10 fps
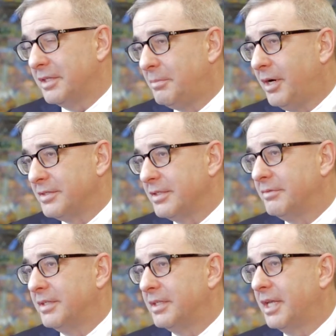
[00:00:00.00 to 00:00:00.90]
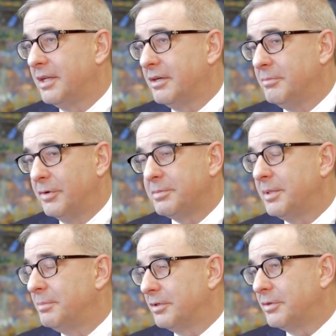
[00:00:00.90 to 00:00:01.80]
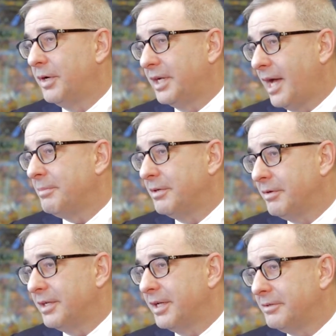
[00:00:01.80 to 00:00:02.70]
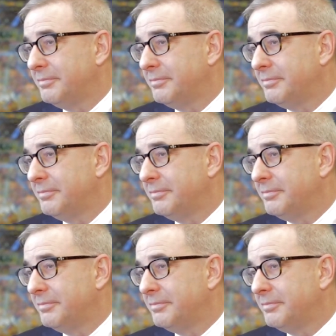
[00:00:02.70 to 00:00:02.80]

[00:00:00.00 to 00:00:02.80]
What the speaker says: a positive indicator. Most people are quite happy right now.